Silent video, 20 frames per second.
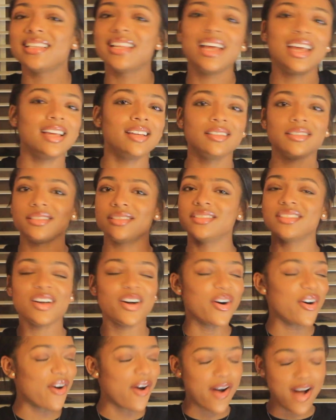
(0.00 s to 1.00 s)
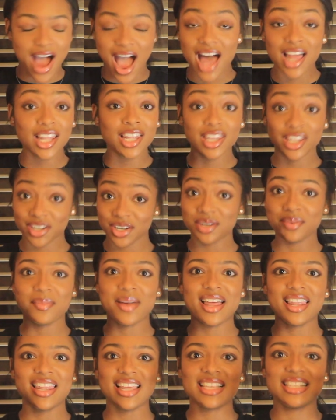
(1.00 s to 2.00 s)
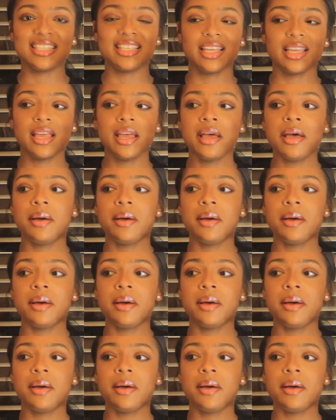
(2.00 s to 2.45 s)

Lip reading: Like, no, I learned my lesson.